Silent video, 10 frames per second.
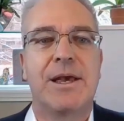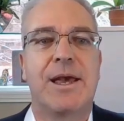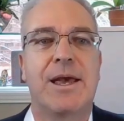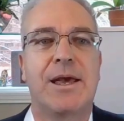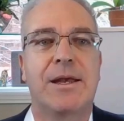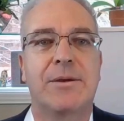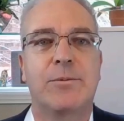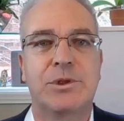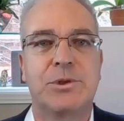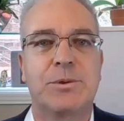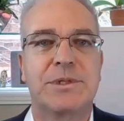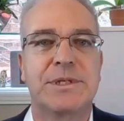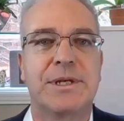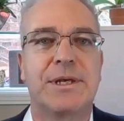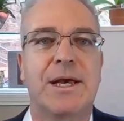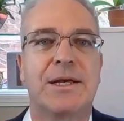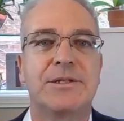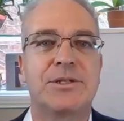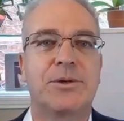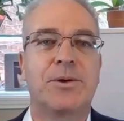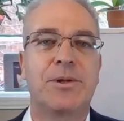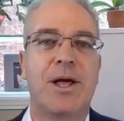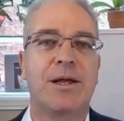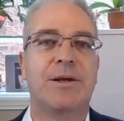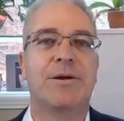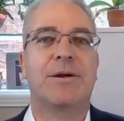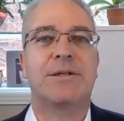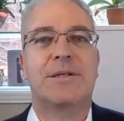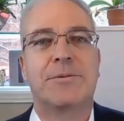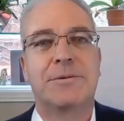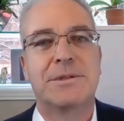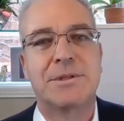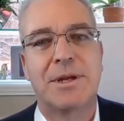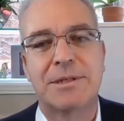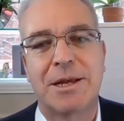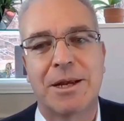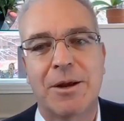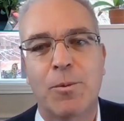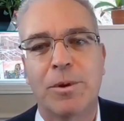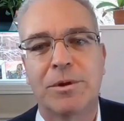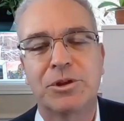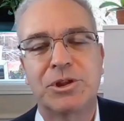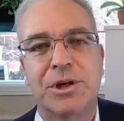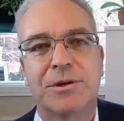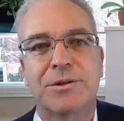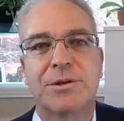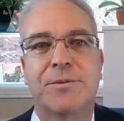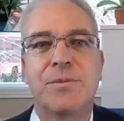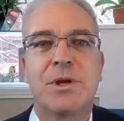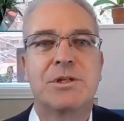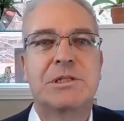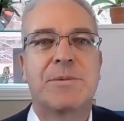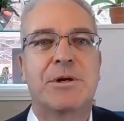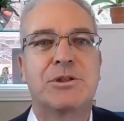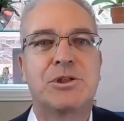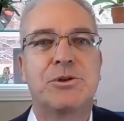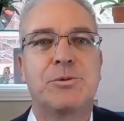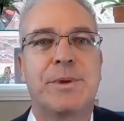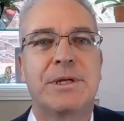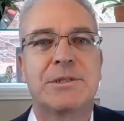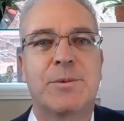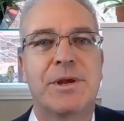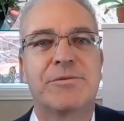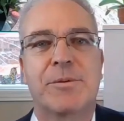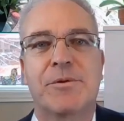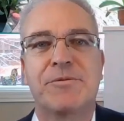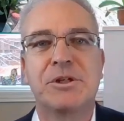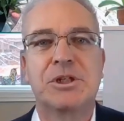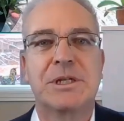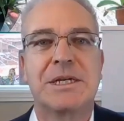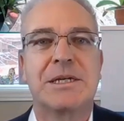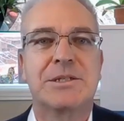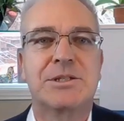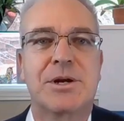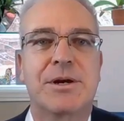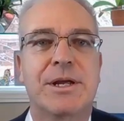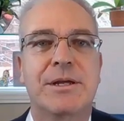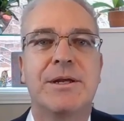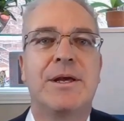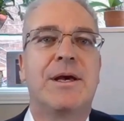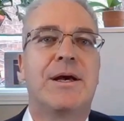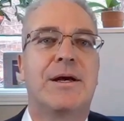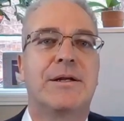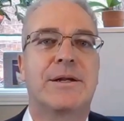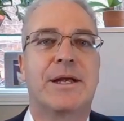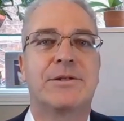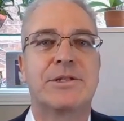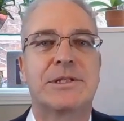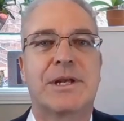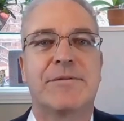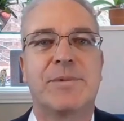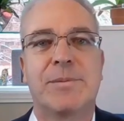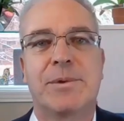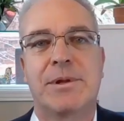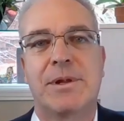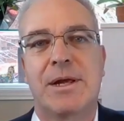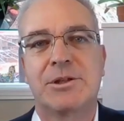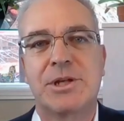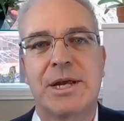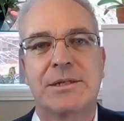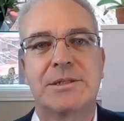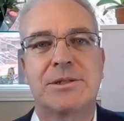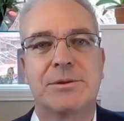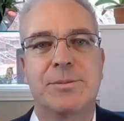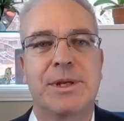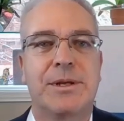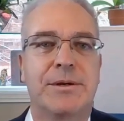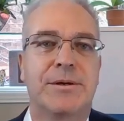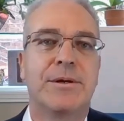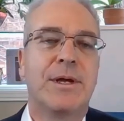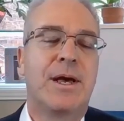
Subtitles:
and which you will see as you go along here and as I will share. So just about 2 minutes away from officially starting. Again, just to give people a chance to be here.